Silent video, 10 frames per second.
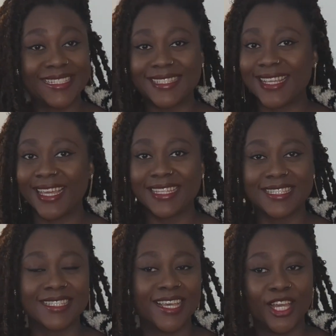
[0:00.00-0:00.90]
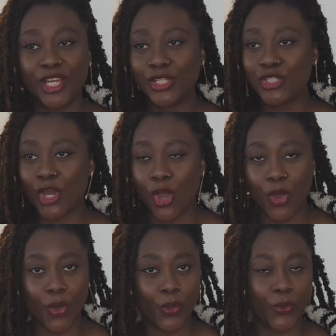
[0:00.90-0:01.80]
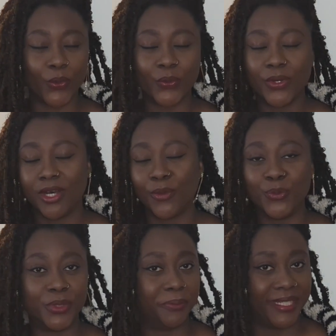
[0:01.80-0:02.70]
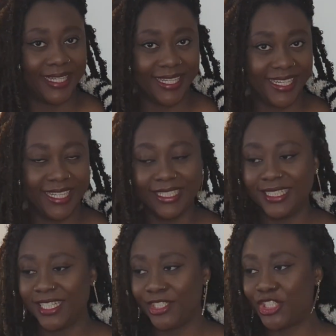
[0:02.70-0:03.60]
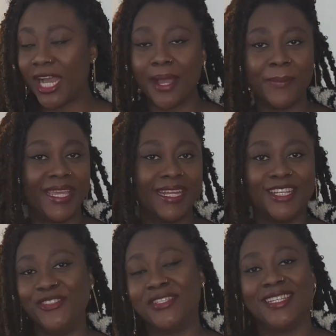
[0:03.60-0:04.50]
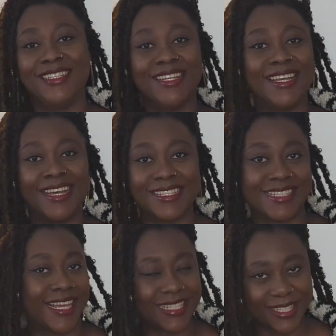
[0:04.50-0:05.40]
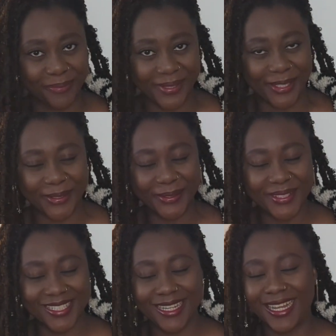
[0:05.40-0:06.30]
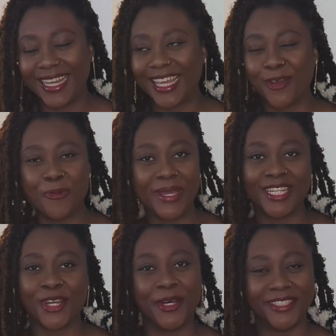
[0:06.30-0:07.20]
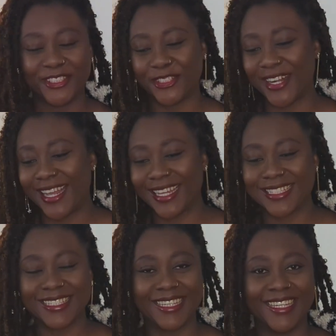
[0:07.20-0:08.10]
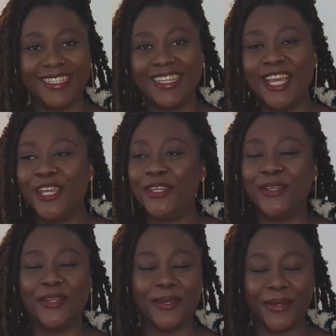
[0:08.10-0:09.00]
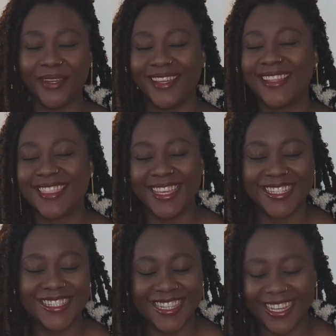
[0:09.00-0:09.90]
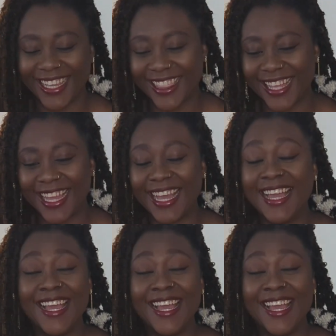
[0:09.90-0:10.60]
6 tall woman, charming and using her sex appeal to like win contracts and, you know, things like that.